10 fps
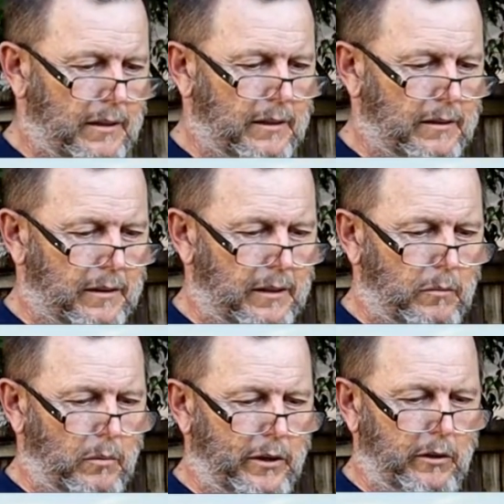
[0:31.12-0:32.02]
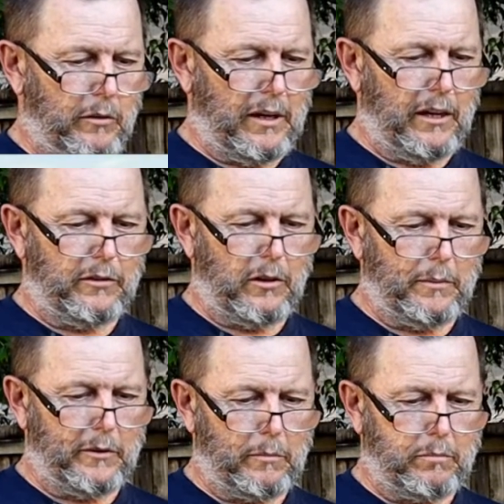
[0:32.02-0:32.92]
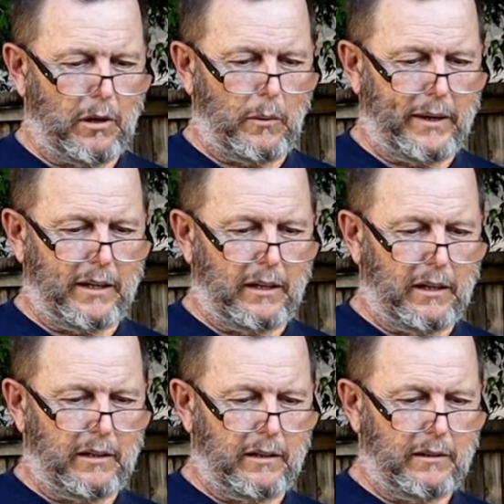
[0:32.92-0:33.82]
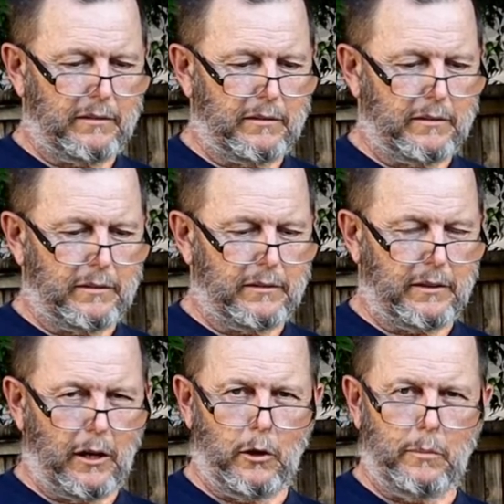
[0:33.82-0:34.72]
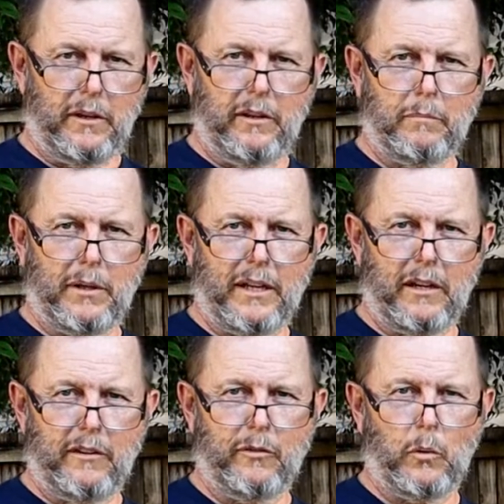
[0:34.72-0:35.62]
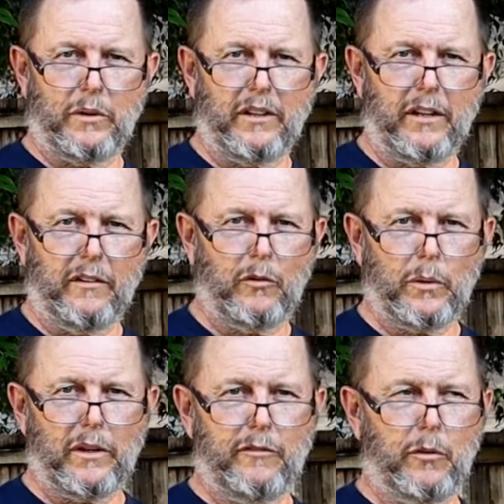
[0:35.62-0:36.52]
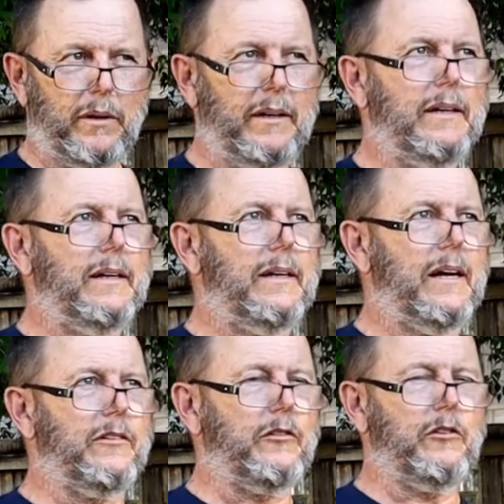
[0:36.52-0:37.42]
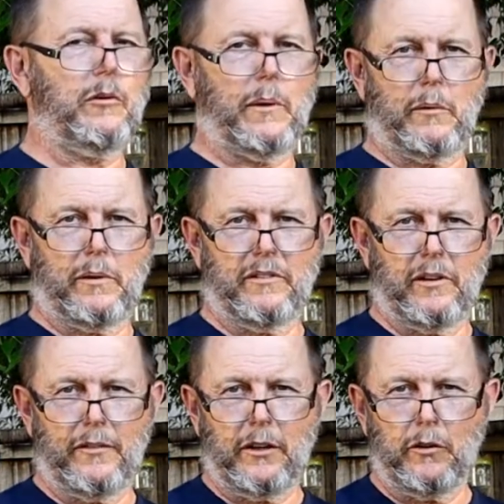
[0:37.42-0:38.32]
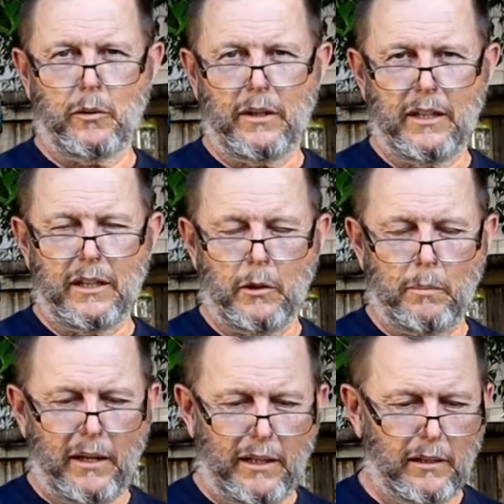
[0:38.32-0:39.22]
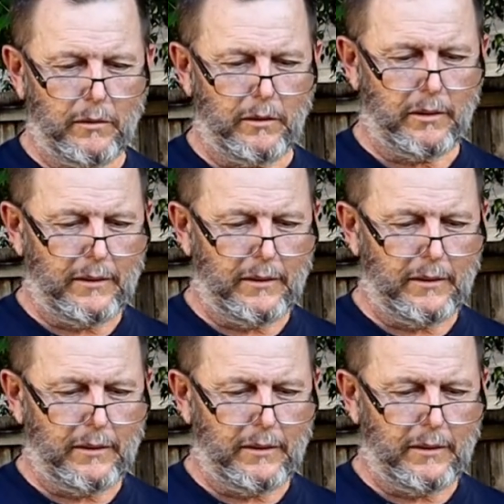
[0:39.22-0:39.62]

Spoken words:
The one I used last time is the Pro Angler. It's a Hobie PA14, 14 foot, has a 272 kilo payload,